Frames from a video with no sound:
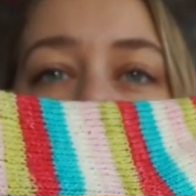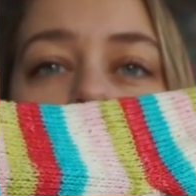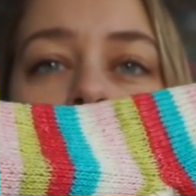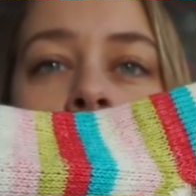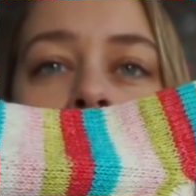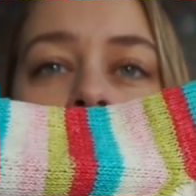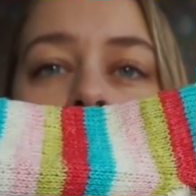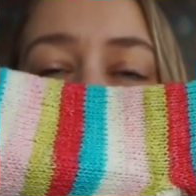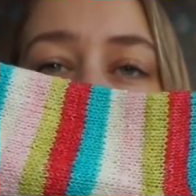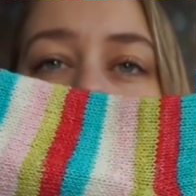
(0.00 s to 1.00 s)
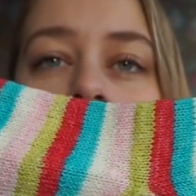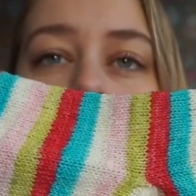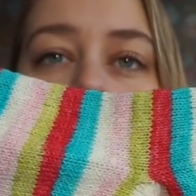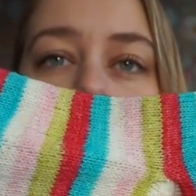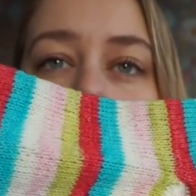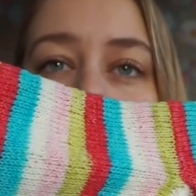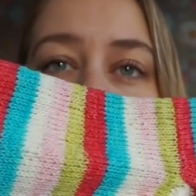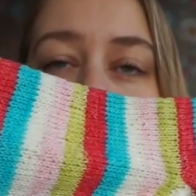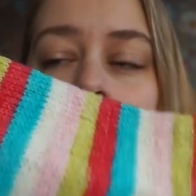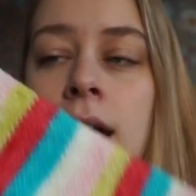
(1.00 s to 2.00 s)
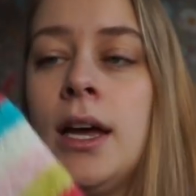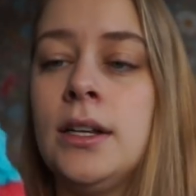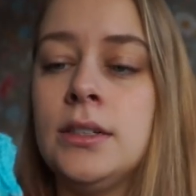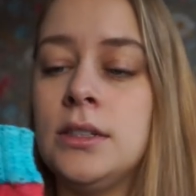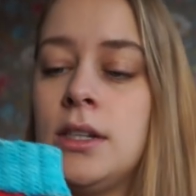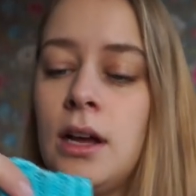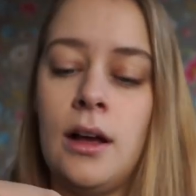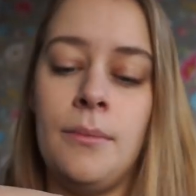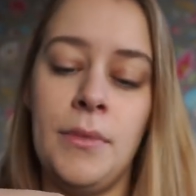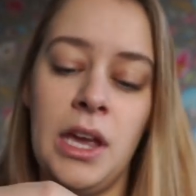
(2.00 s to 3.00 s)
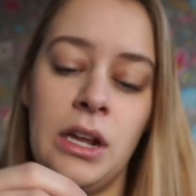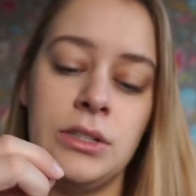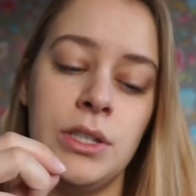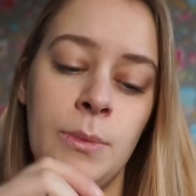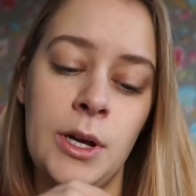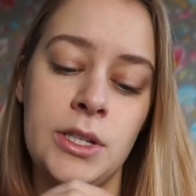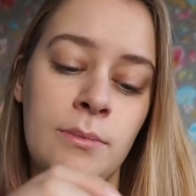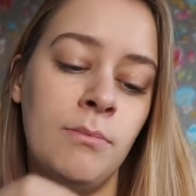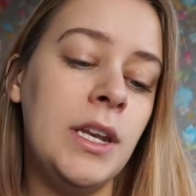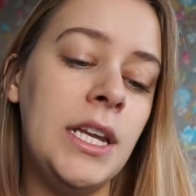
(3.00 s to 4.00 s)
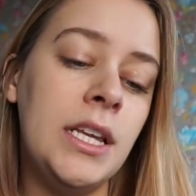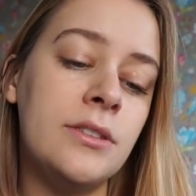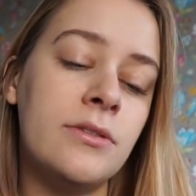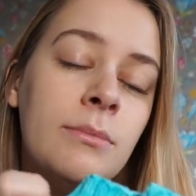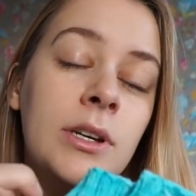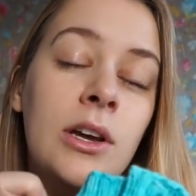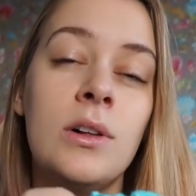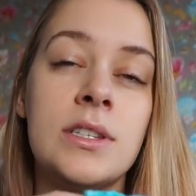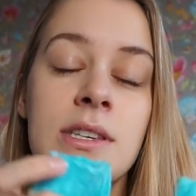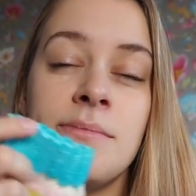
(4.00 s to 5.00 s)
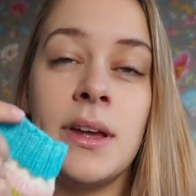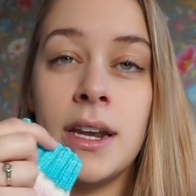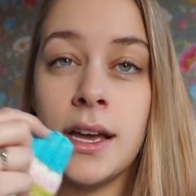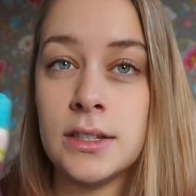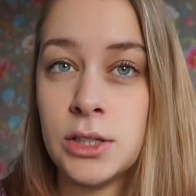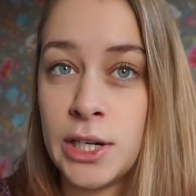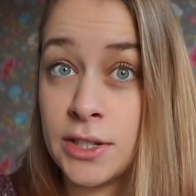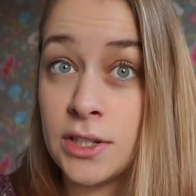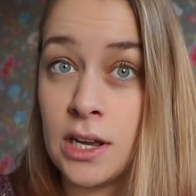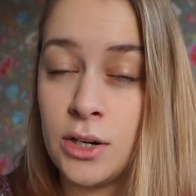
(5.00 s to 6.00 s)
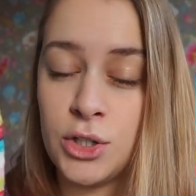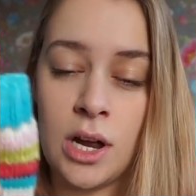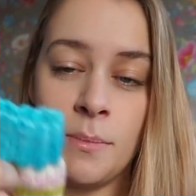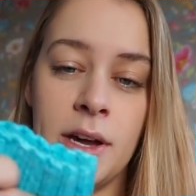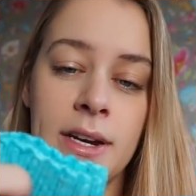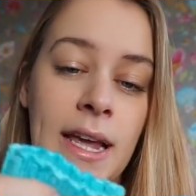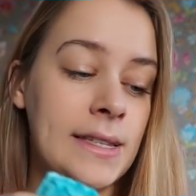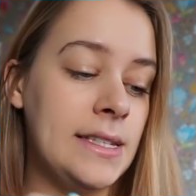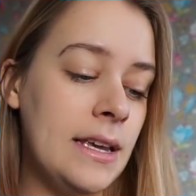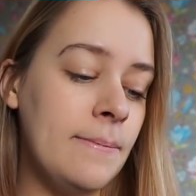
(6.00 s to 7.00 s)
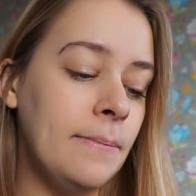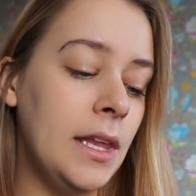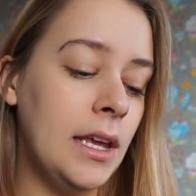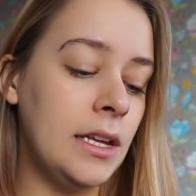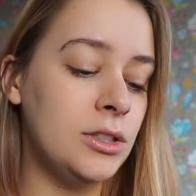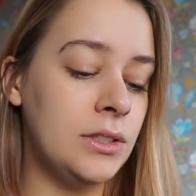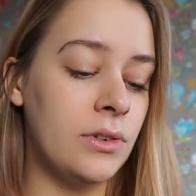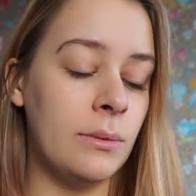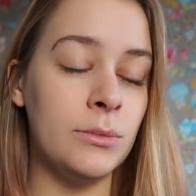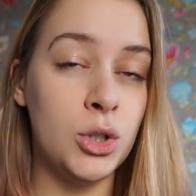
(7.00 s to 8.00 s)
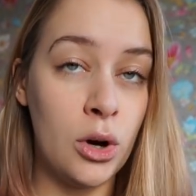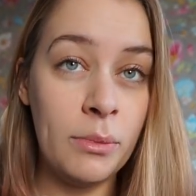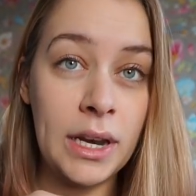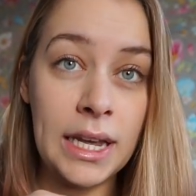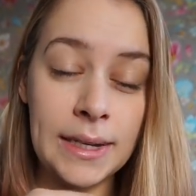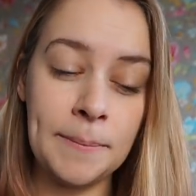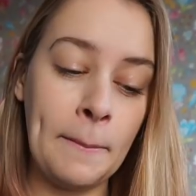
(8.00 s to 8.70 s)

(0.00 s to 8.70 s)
of the work. And I also bought some minis from Nicole C. Mendez. She has a shop on Etsy. She's from Germany.